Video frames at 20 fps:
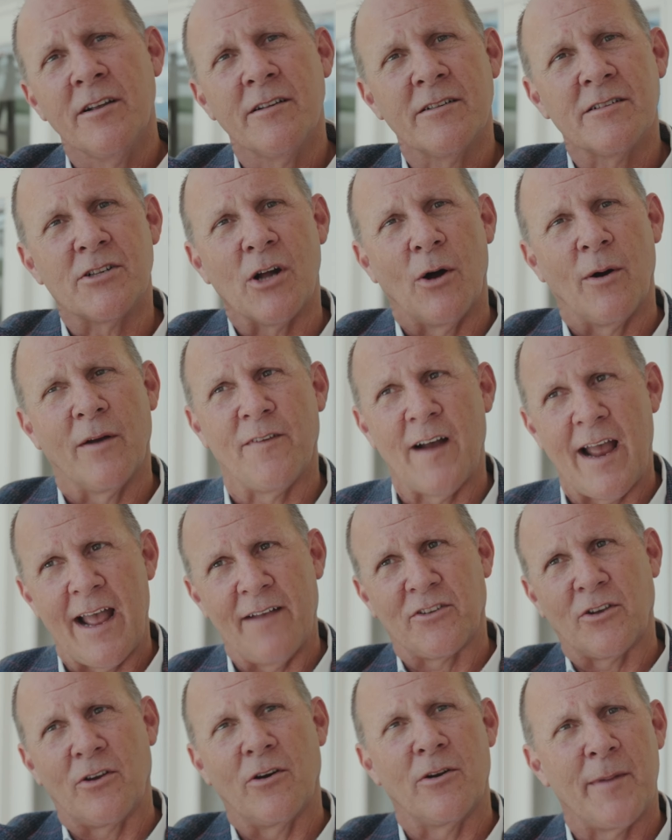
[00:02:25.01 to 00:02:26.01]
So if I
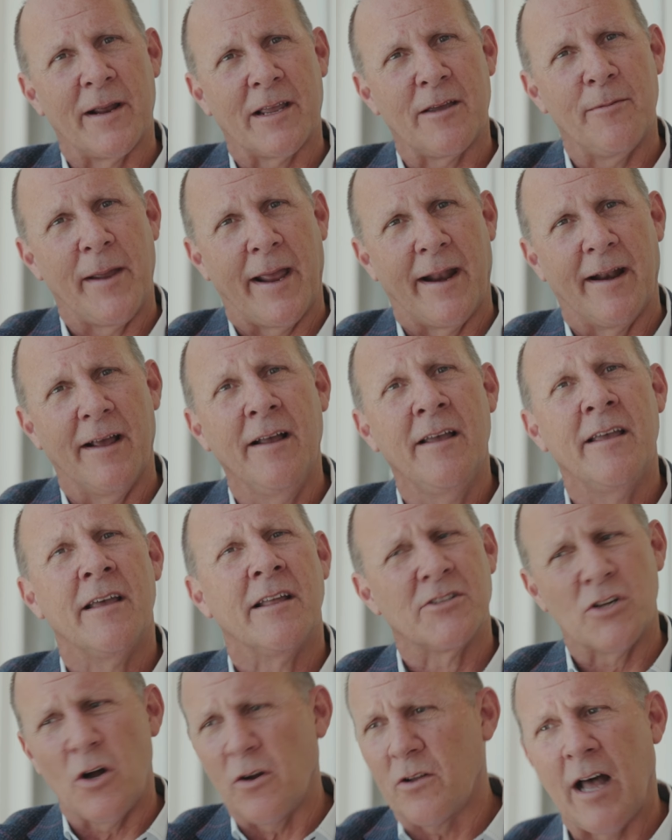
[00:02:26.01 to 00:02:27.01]
have to go to my cabana,
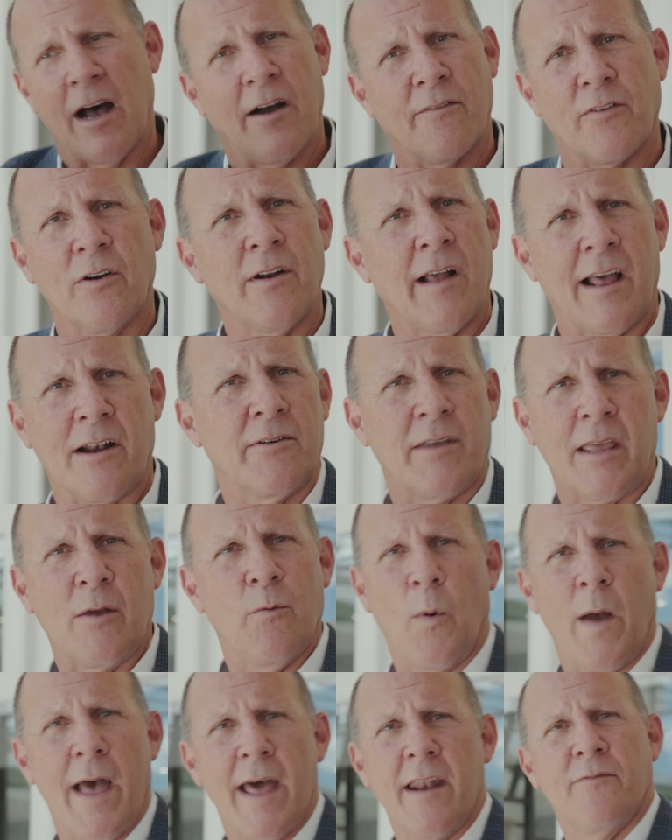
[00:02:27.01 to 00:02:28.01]
it's all covered. I don't get
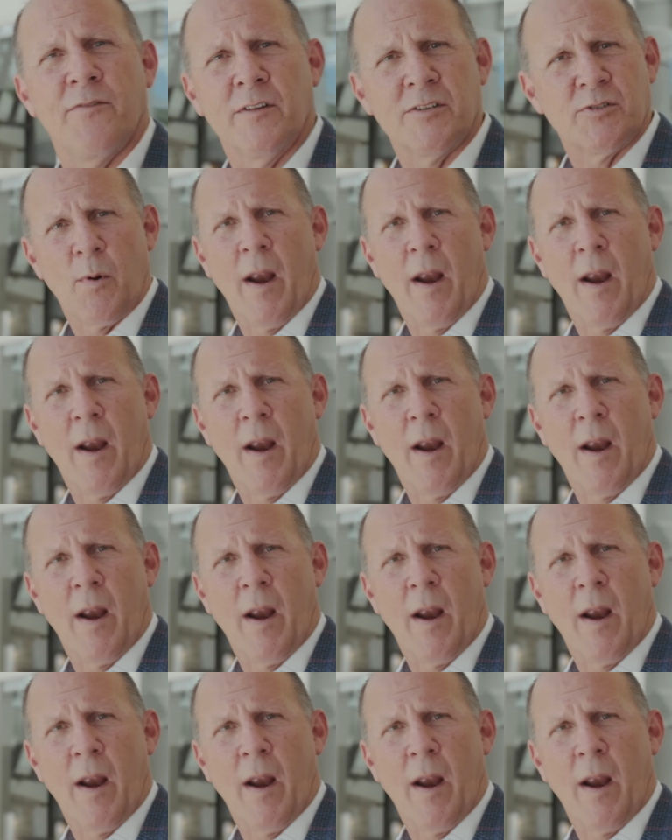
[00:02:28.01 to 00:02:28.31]
wet if it's